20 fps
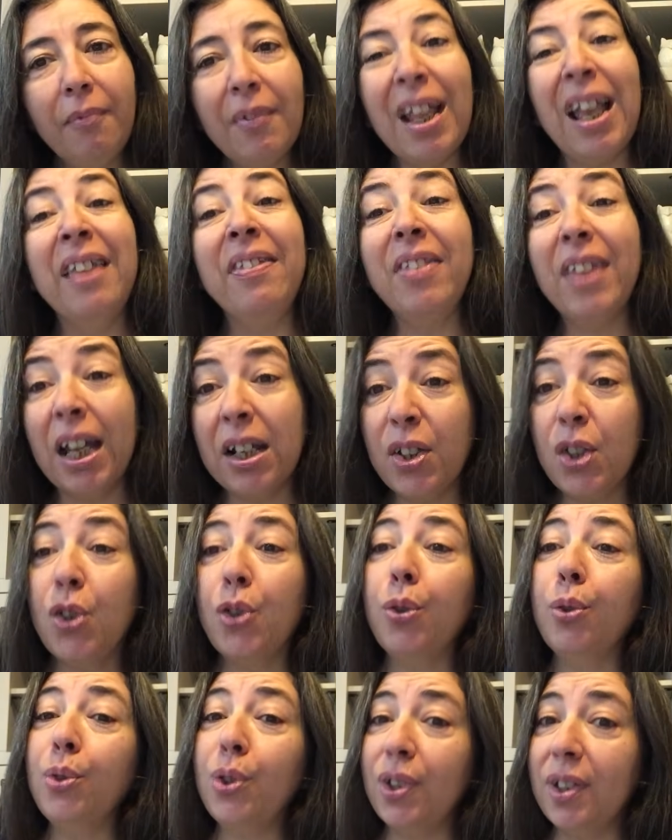And that's
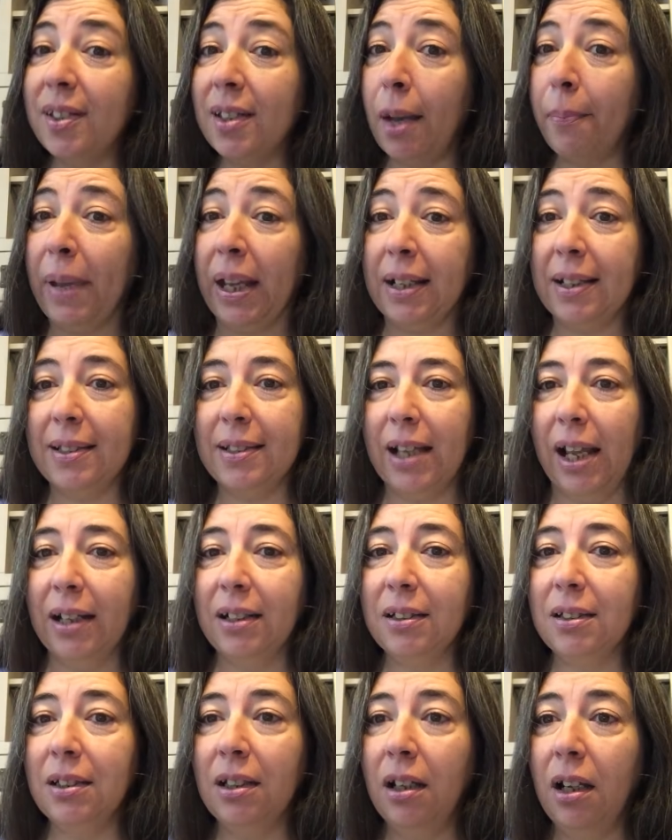true to some
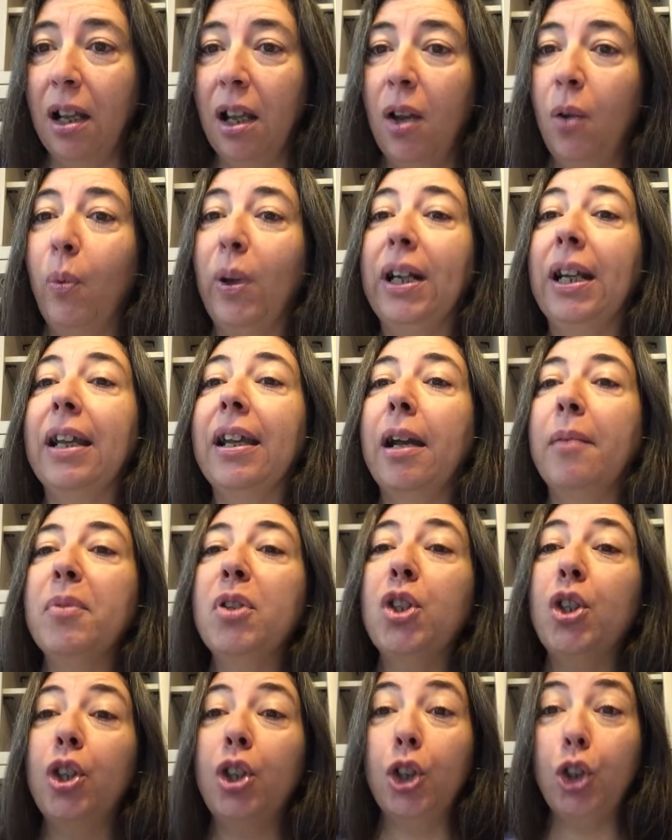extent when it comes
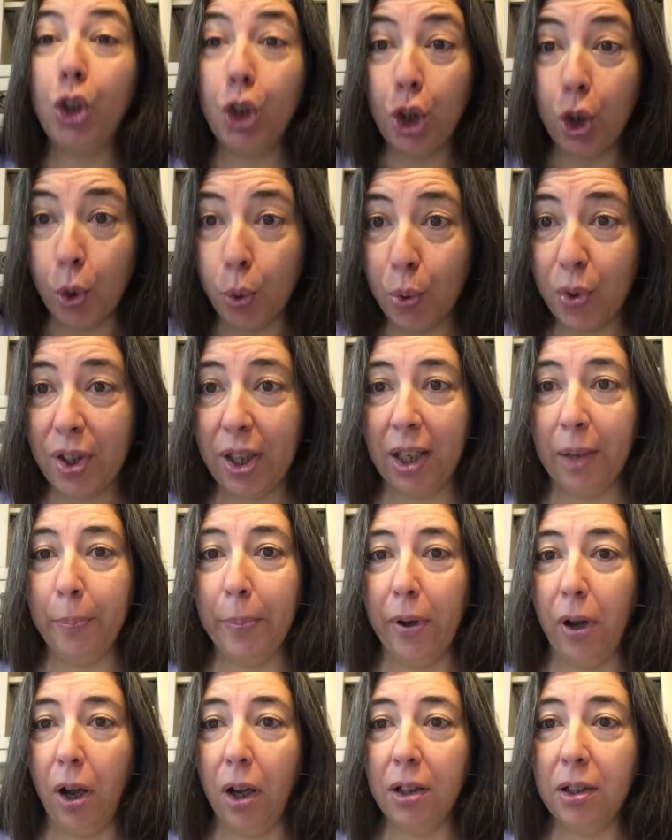to the choosing
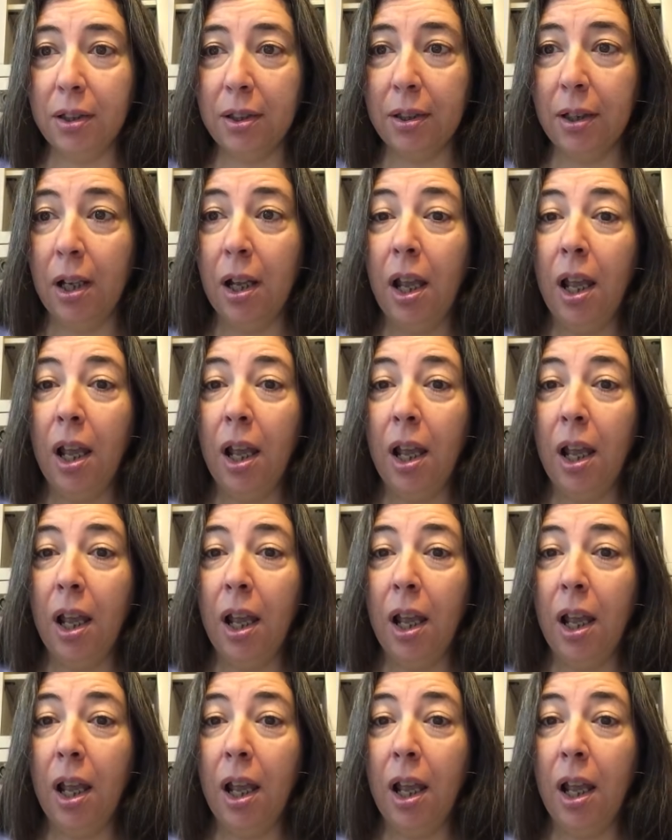part,